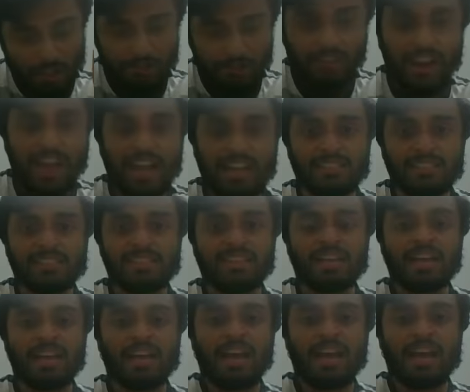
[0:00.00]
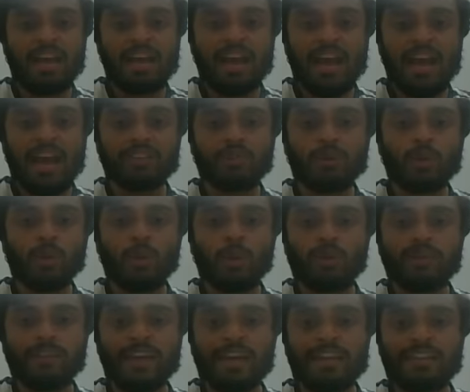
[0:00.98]
France. As you
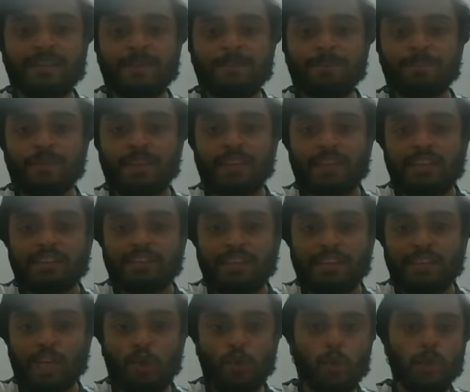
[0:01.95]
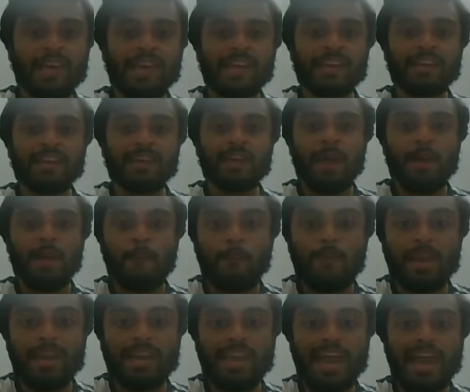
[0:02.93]
know that the Queen
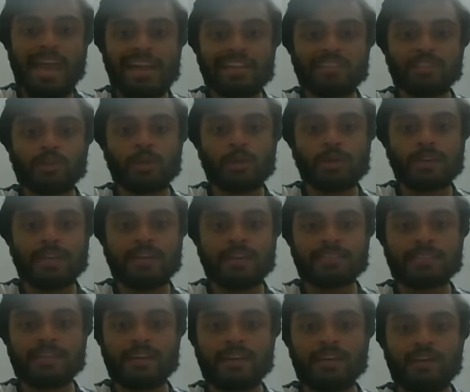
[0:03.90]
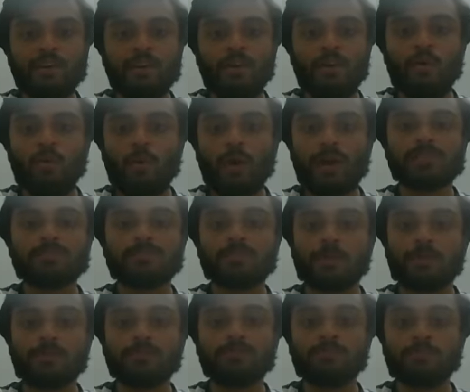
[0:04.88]
Maria Antoinette was
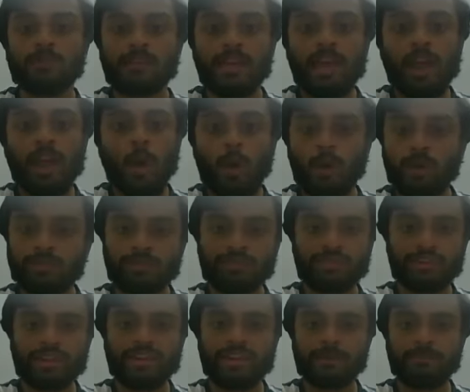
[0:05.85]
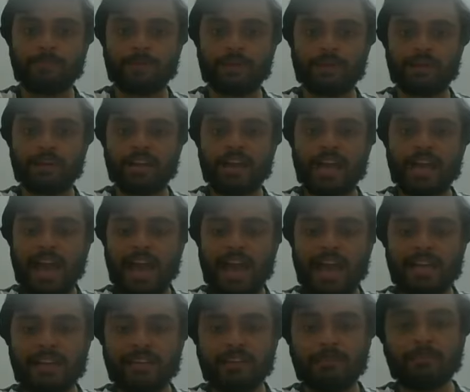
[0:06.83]
from the Austrian Empire,
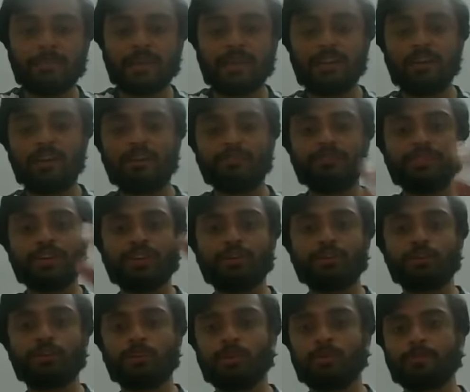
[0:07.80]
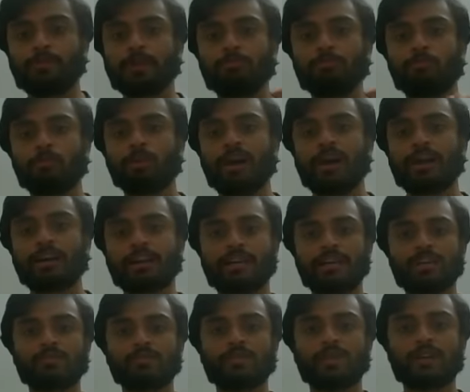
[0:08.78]
and many of the European
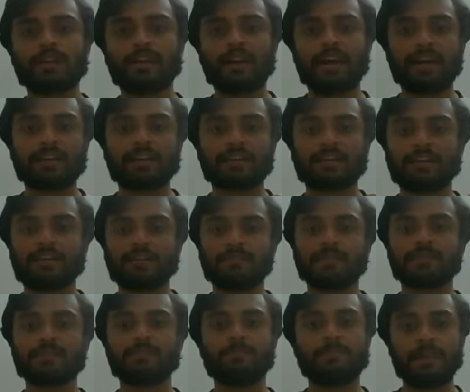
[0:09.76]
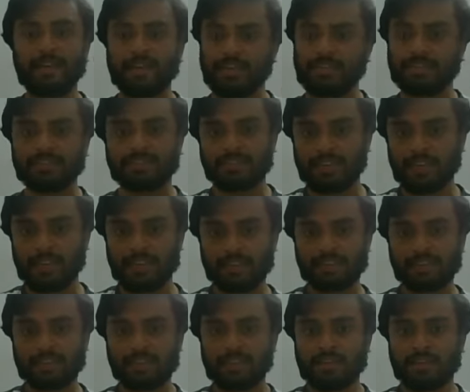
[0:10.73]
monarchies were connected with the marriage
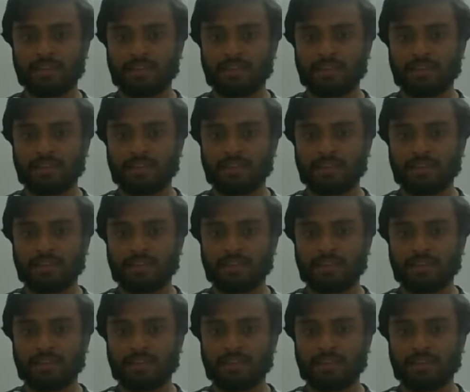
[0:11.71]
ties.